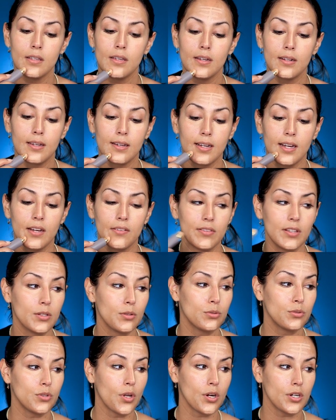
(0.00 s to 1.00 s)
See, like I have
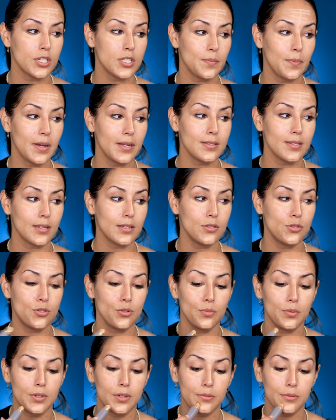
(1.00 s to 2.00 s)
little dark spots, I can
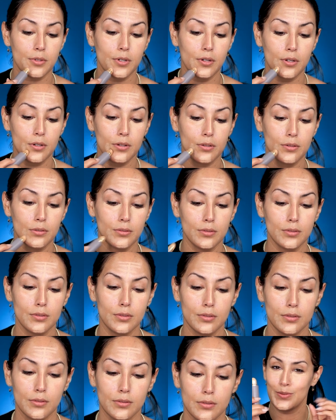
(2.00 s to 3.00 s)
do one of
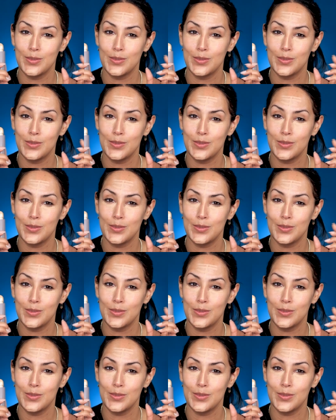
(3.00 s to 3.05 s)
those.